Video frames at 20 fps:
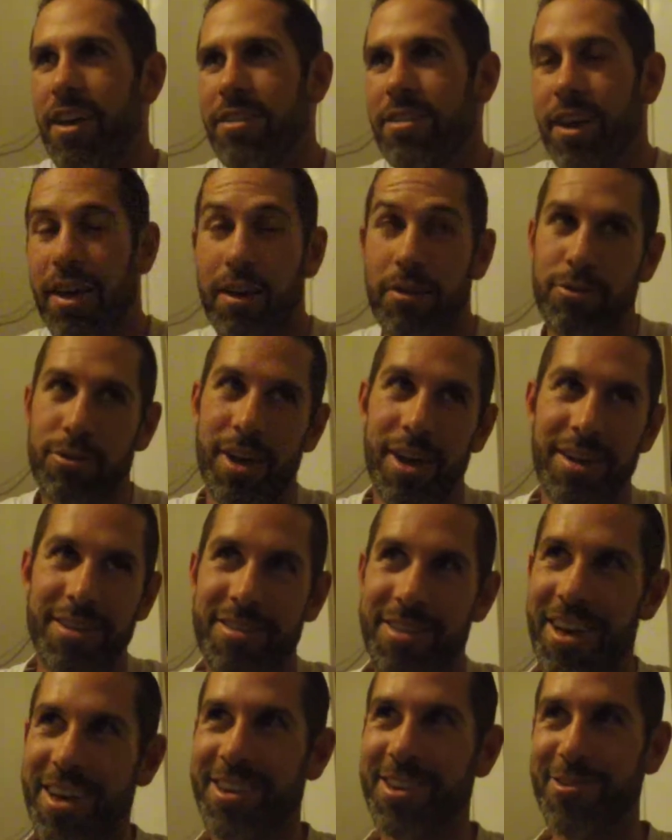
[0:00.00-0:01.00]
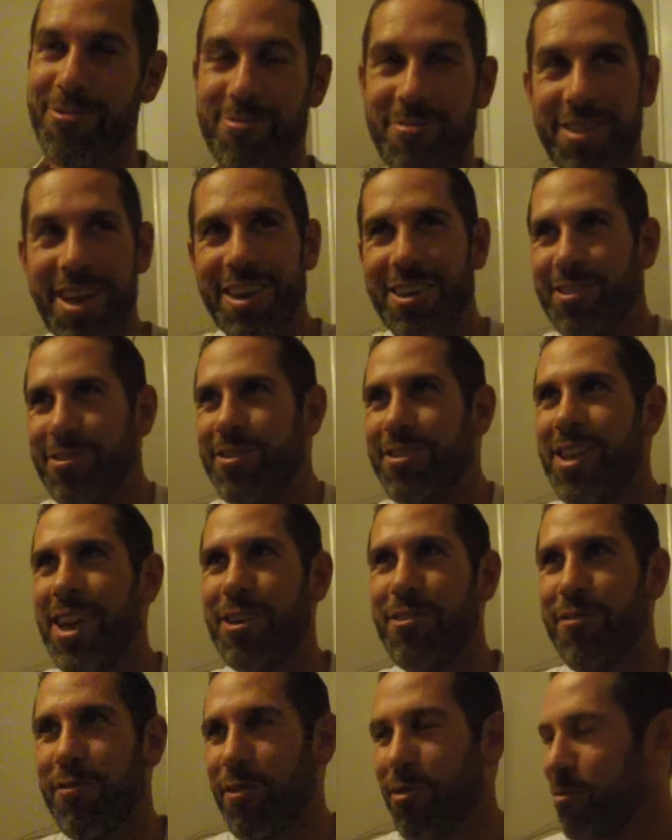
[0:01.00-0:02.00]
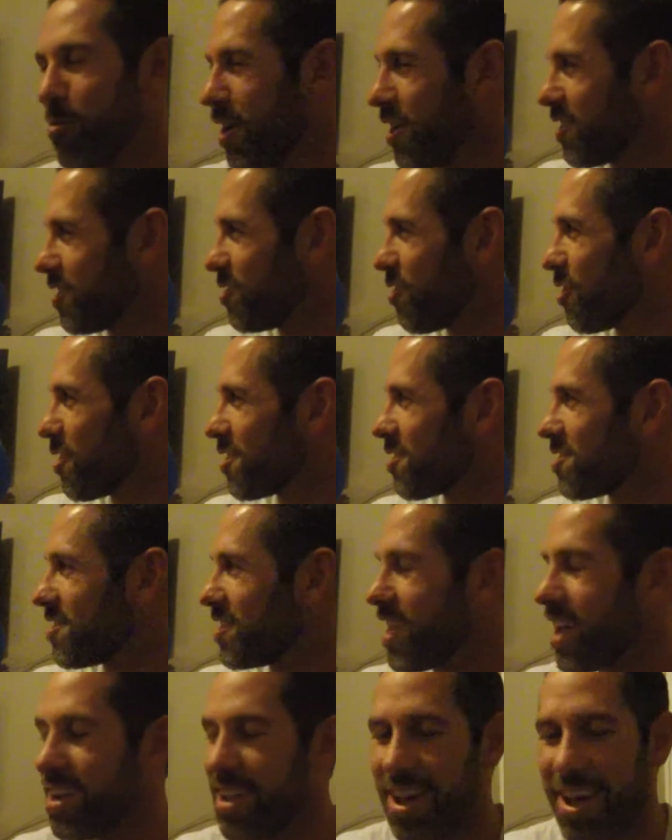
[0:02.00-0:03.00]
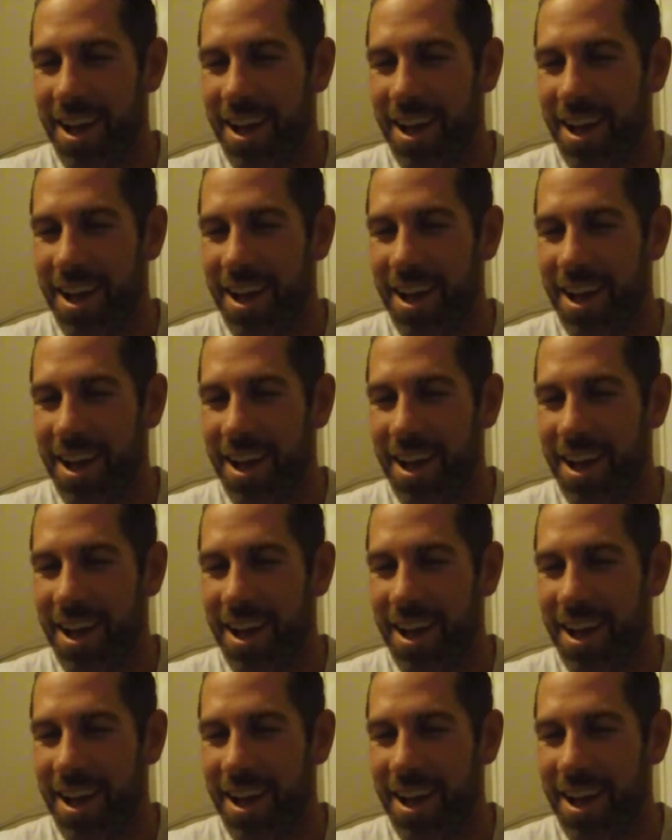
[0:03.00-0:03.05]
Yeah. Okay. Thank you for reminding the audience of that.